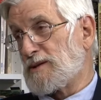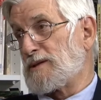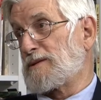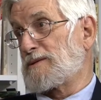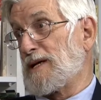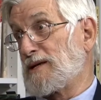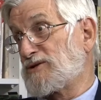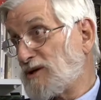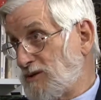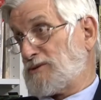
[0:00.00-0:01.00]
these
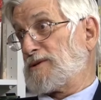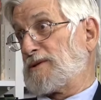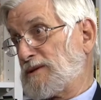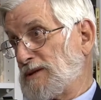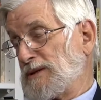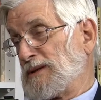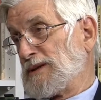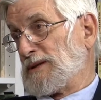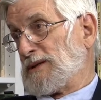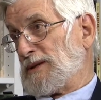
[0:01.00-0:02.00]
executions?
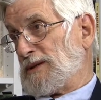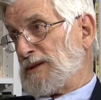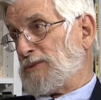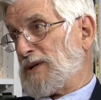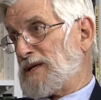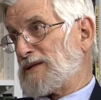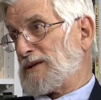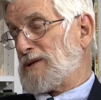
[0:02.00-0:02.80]
What is it